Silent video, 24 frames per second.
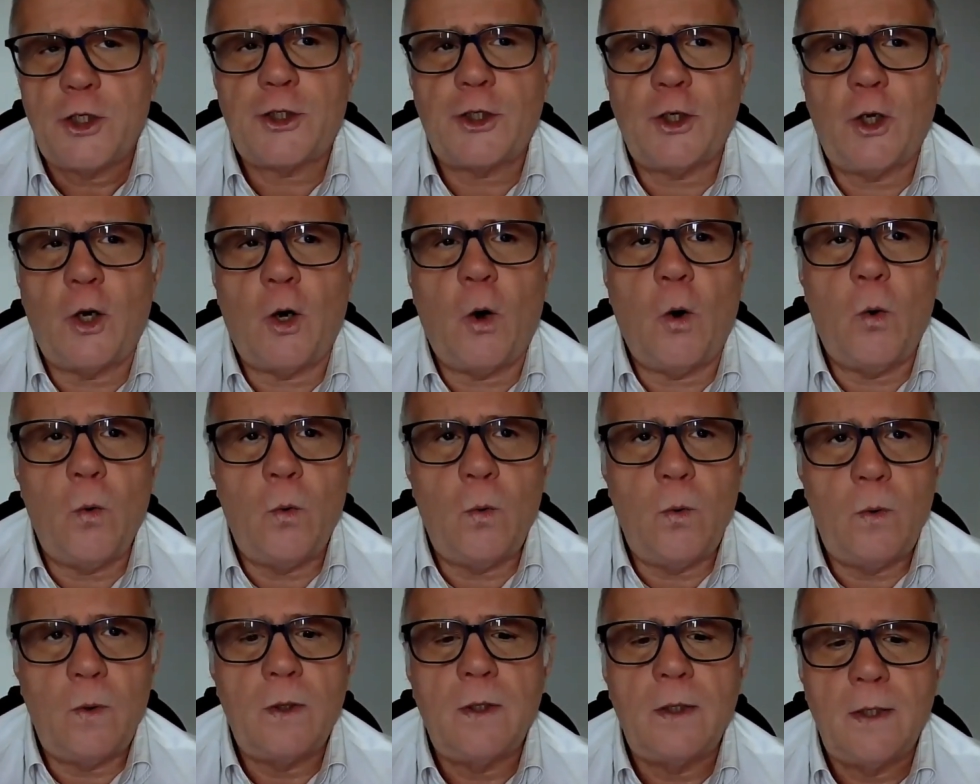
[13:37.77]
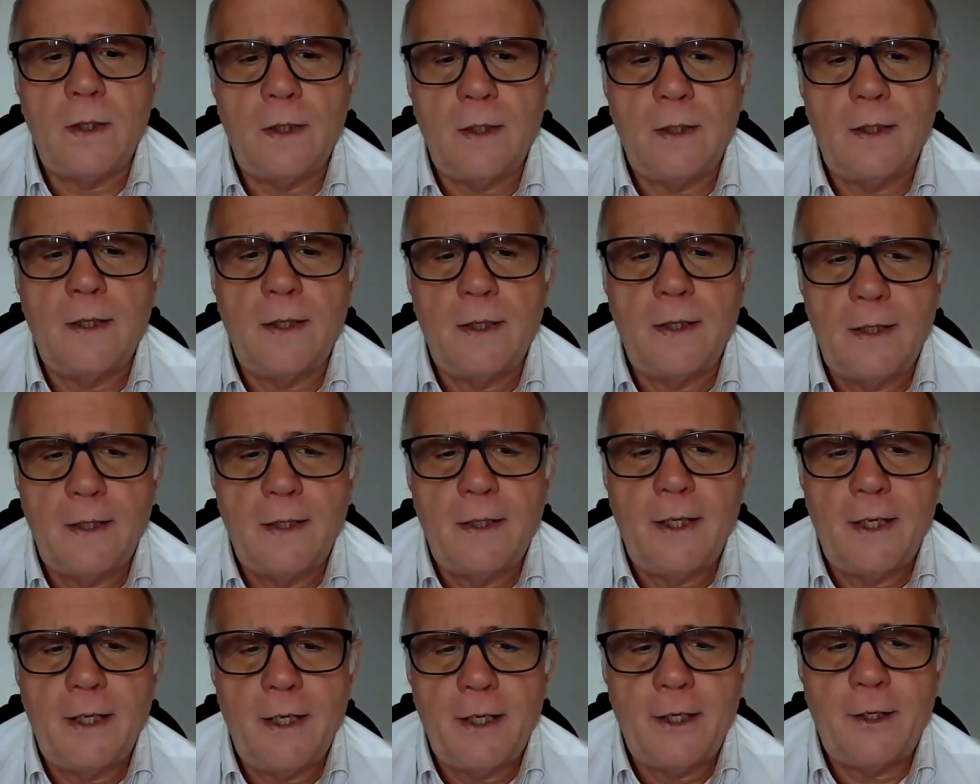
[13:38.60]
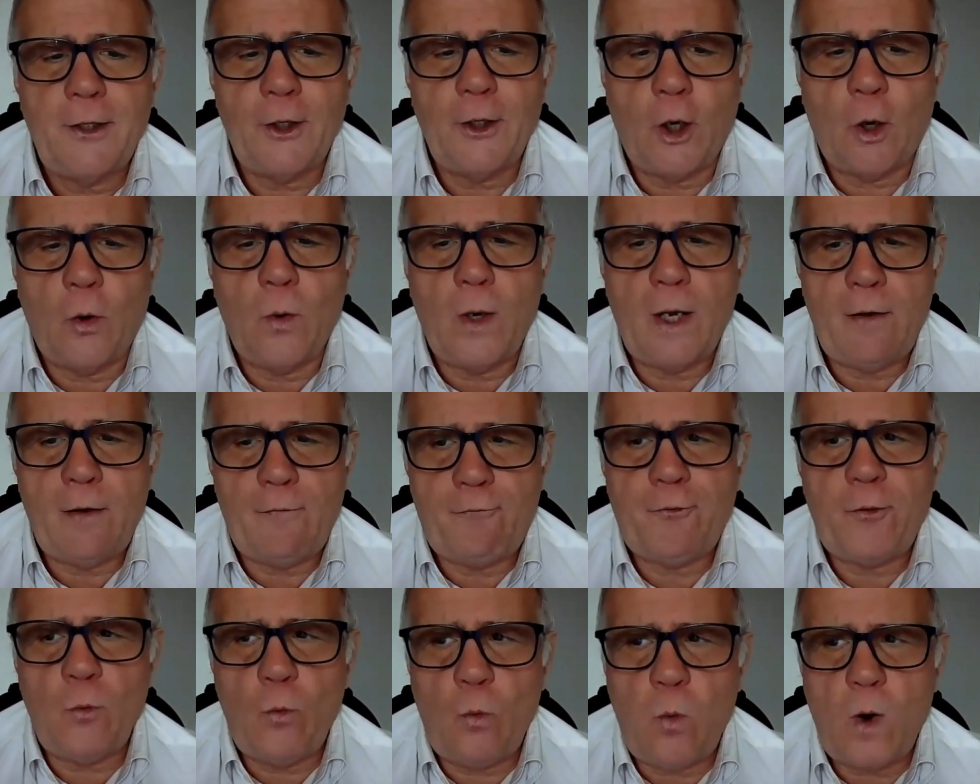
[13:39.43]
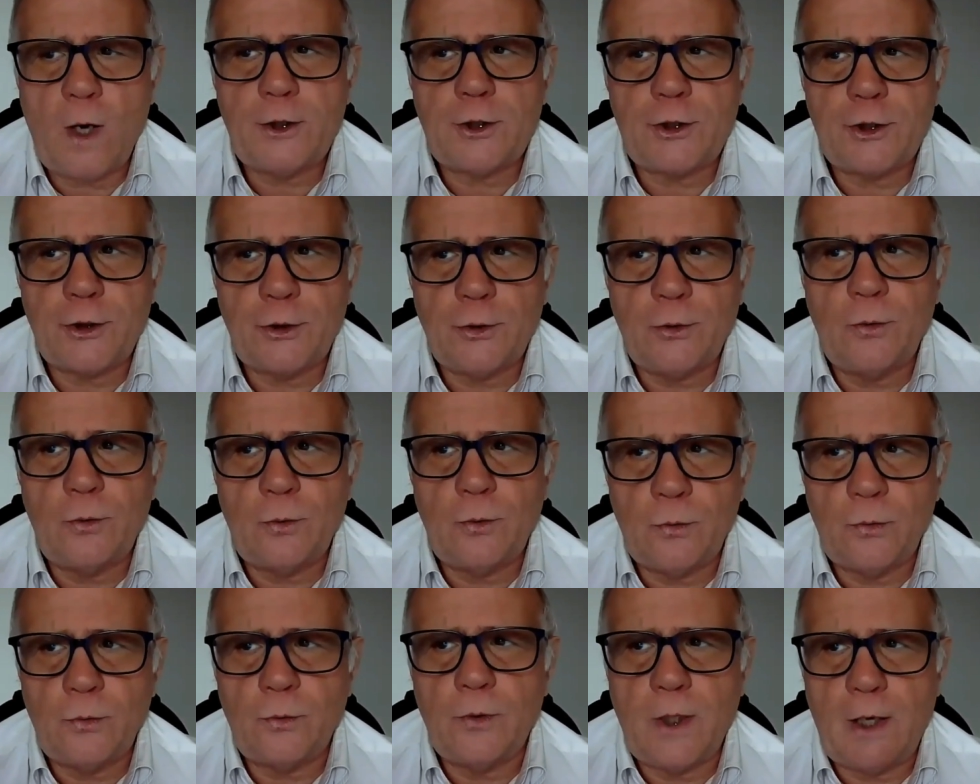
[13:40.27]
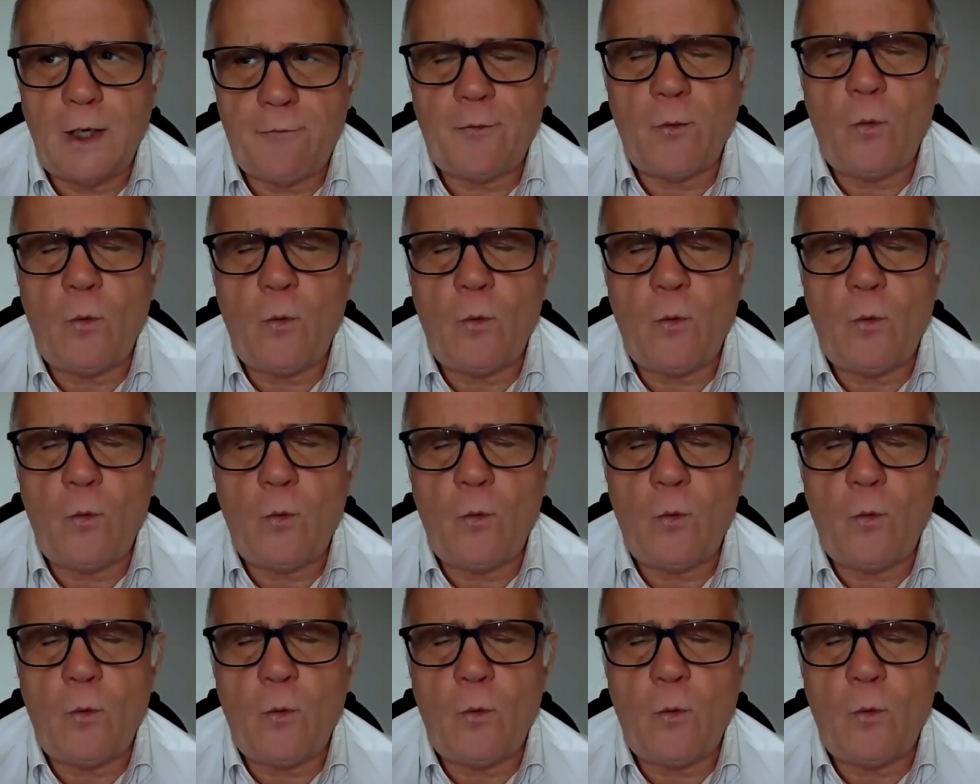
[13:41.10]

So, if you want to